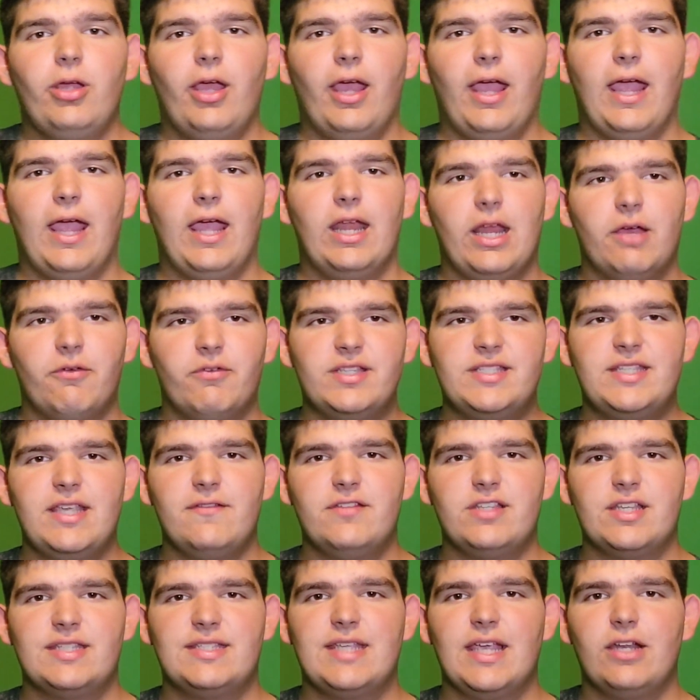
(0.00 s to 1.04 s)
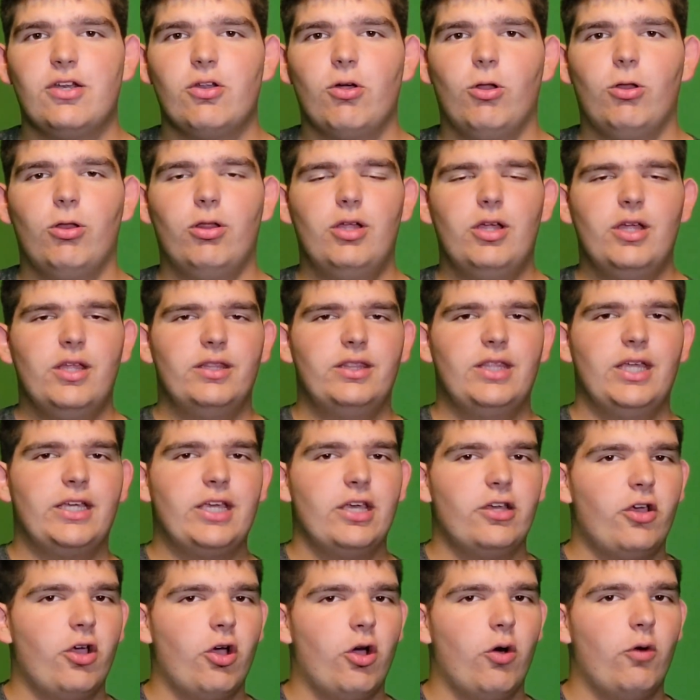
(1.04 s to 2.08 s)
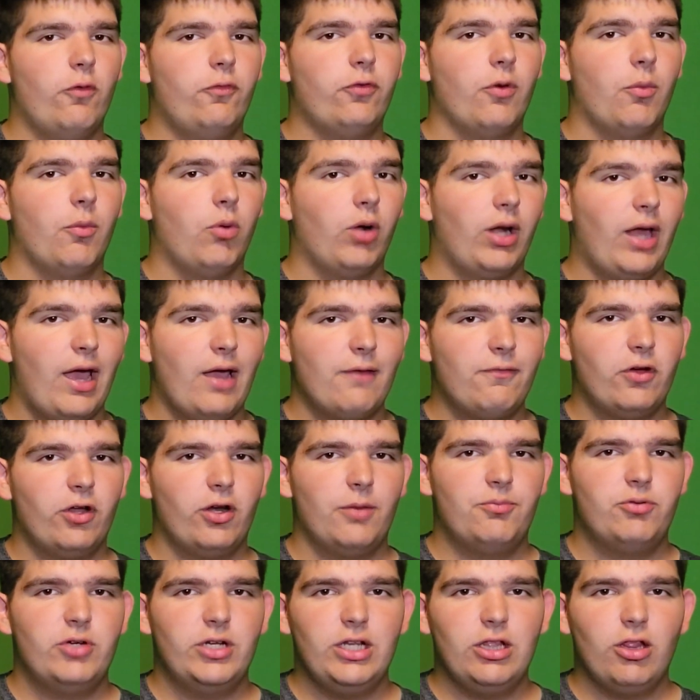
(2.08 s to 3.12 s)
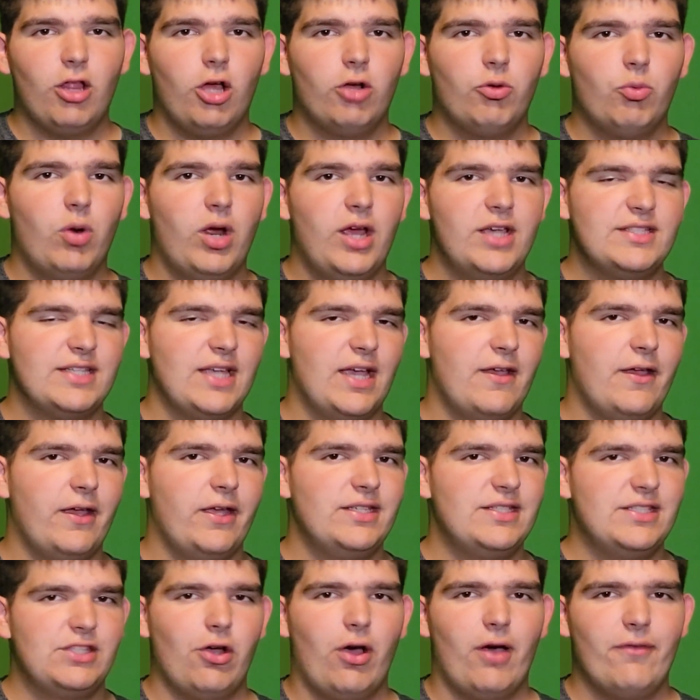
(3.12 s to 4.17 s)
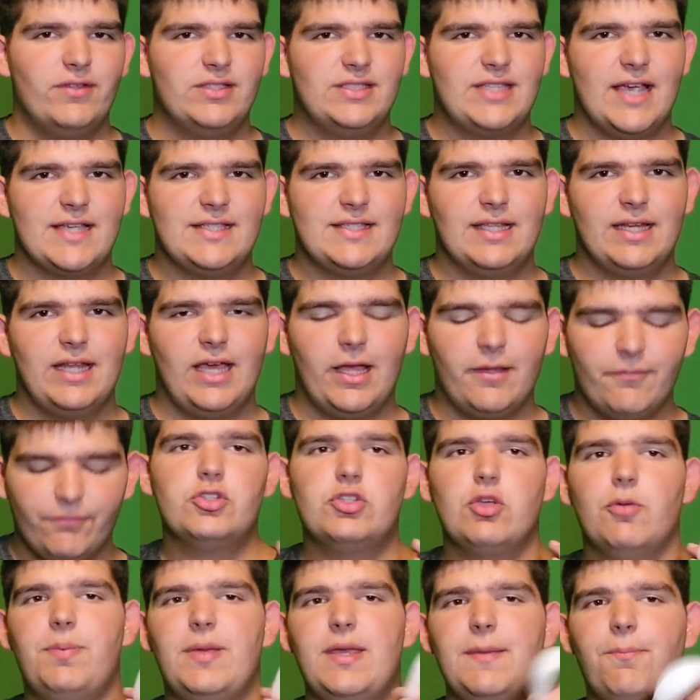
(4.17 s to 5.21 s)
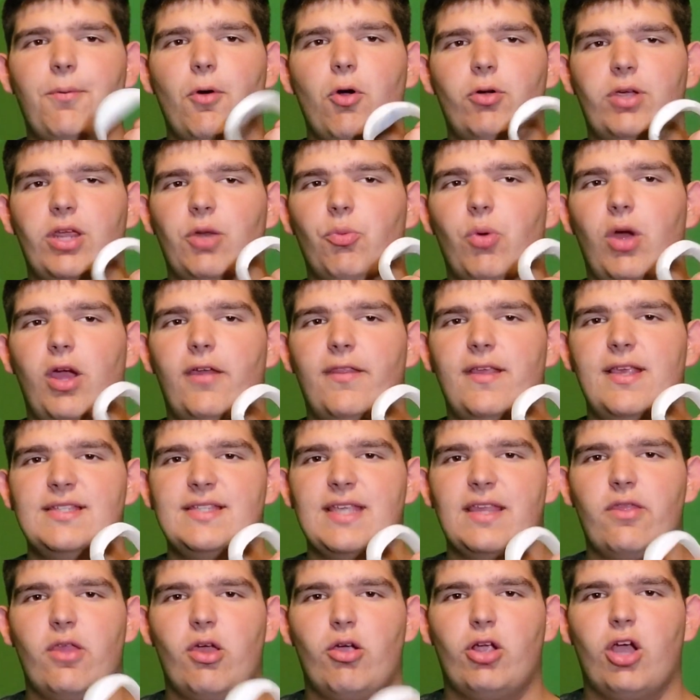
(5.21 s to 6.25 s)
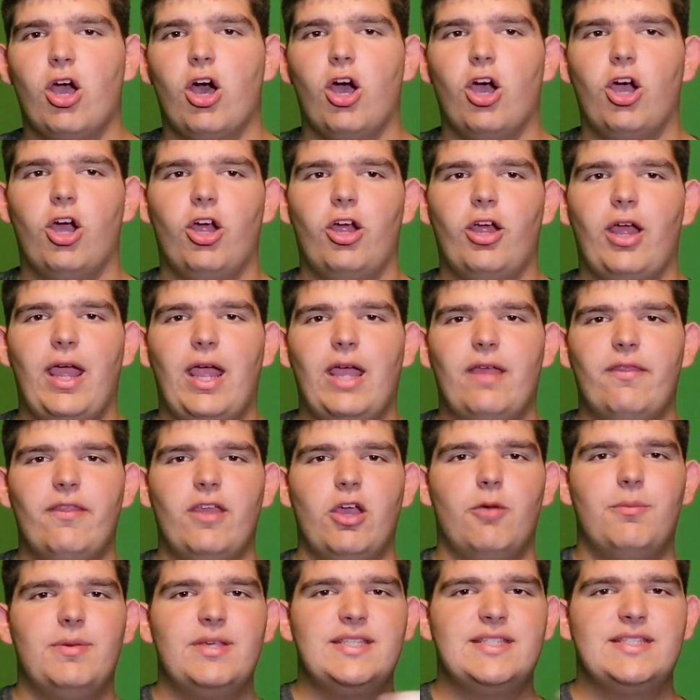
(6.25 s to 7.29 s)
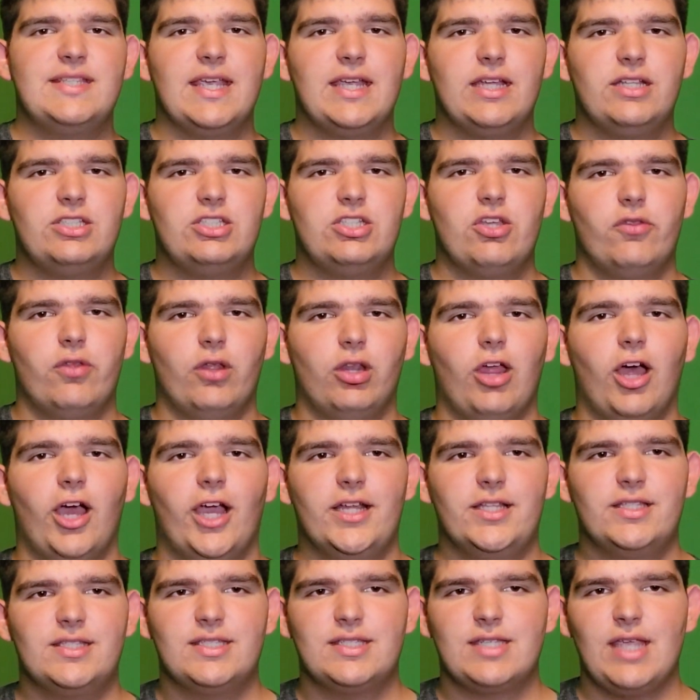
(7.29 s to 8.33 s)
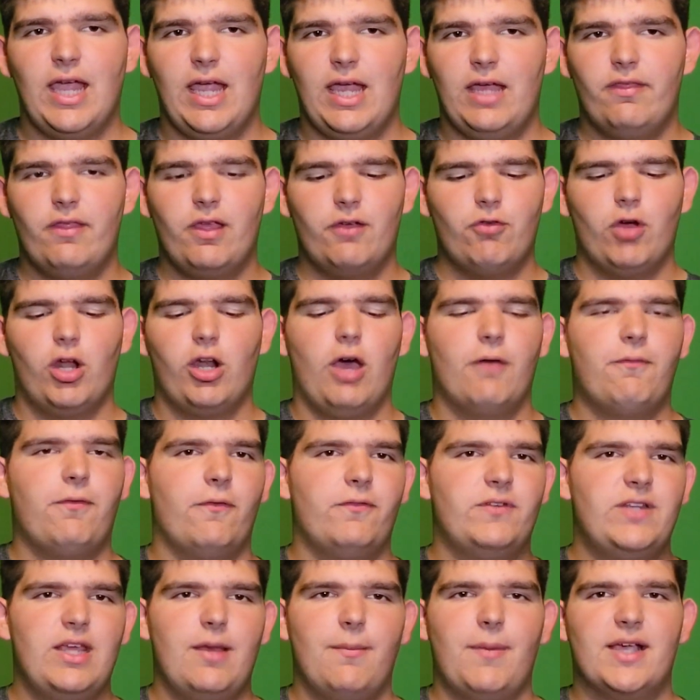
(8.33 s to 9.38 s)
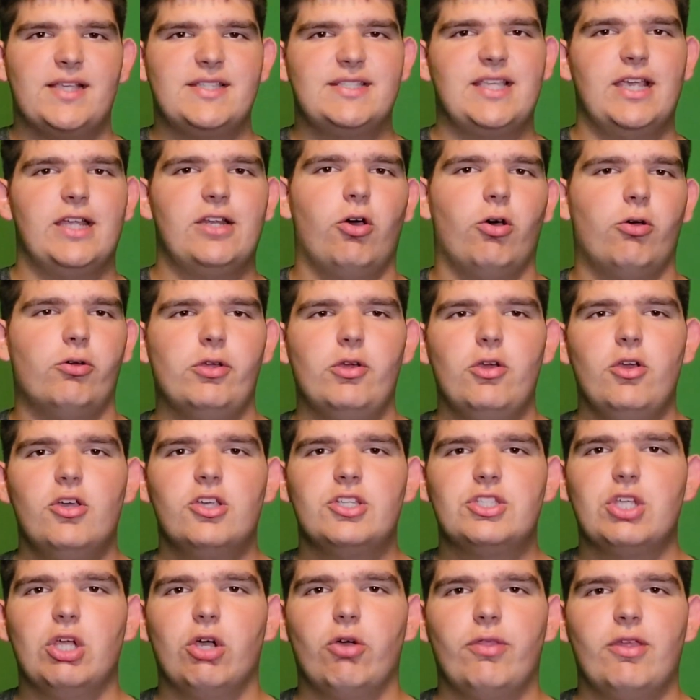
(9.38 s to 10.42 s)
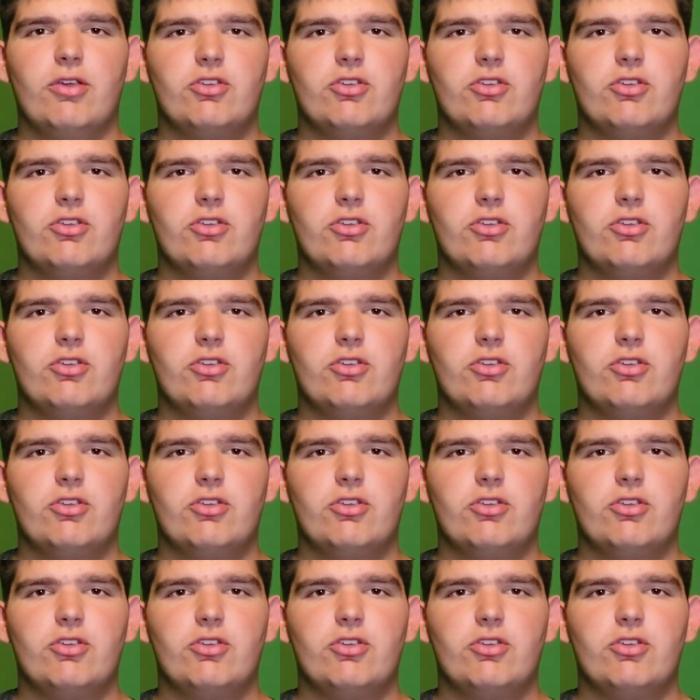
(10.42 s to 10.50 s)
and it receives a signal that can go, from what I've heard, a pretty long ways. I still haven't tested it. So people can wear these in their car, and they'll be synced to the lights. And they run off of DMX signal, so